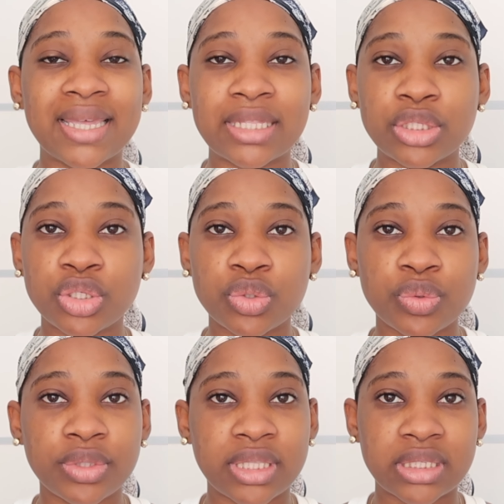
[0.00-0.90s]

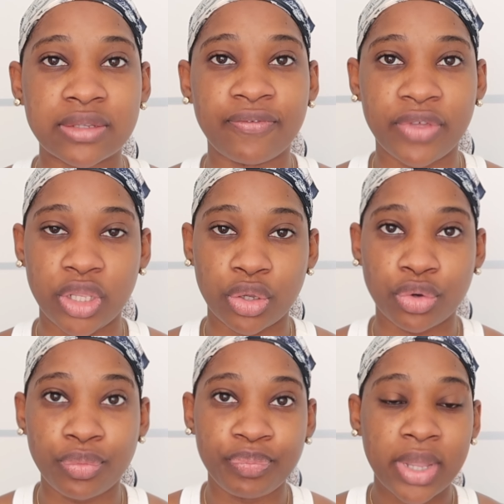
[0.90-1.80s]
into this
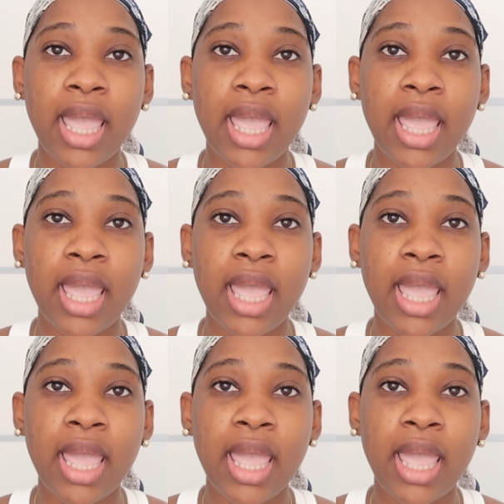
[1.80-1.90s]
video.